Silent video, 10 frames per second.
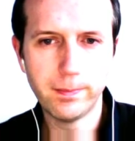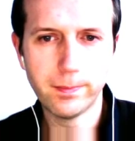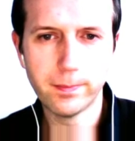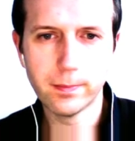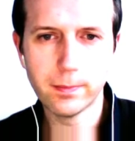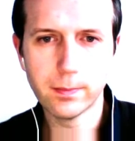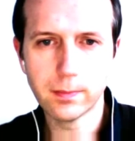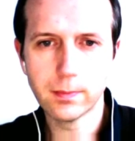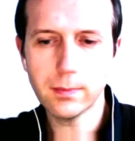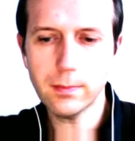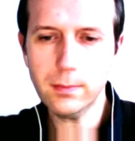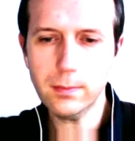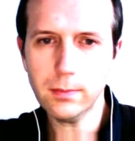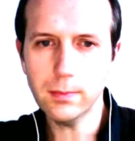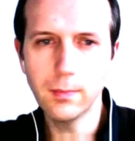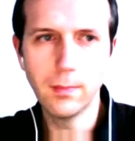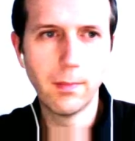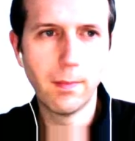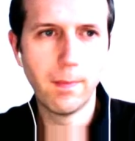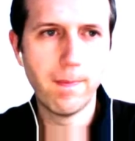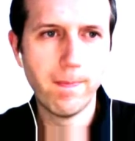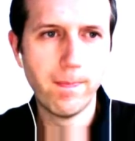(silence)